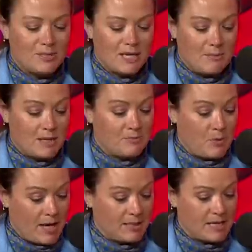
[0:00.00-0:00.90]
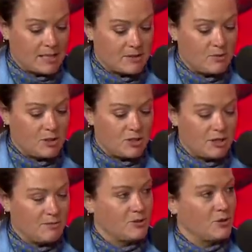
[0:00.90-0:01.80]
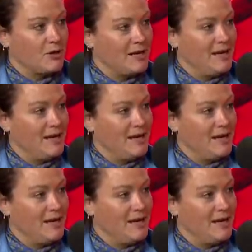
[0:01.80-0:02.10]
him as brain dead, which I'm sure he...